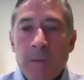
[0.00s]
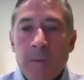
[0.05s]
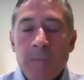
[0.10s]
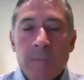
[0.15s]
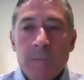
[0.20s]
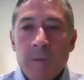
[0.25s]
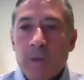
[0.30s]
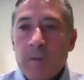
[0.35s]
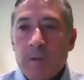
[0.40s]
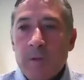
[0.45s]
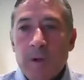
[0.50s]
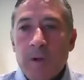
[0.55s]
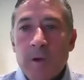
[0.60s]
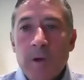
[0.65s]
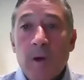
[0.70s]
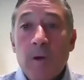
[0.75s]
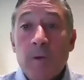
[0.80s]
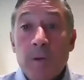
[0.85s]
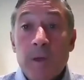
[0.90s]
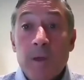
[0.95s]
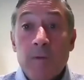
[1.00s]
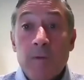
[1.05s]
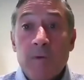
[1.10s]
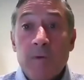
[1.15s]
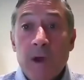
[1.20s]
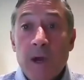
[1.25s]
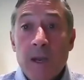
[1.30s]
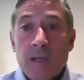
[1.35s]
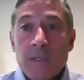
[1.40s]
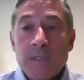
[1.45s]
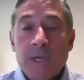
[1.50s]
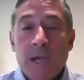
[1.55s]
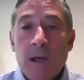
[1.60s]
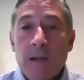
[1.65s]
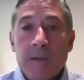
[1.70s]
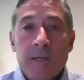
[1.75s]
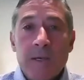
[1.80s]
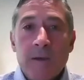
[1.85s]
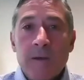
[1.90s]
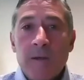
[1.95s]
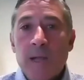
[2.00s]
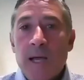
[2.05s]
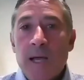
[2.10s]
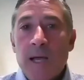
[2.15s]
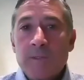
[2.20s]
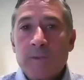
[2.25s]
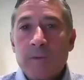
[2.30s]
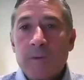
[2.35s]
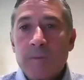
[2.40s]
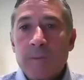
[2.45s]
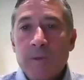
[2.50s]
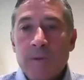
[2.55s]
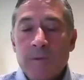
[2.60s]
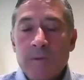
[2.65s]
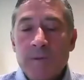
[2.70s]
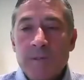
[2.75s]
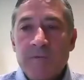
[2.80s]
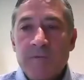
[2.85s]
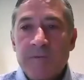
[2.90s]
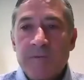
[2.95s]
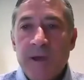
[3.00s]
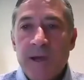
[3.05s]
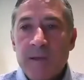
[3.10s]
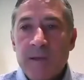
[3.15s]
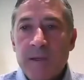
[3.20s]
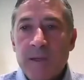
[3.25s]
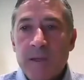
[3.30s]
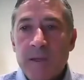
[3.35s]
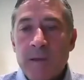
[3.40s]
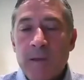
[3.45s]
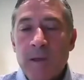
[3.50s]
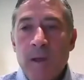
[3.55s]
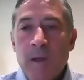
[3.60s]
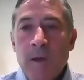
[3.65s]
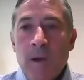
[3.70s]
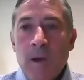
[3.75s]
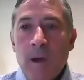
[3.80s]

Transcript: either you know that you've got a child in your classroom who's infected,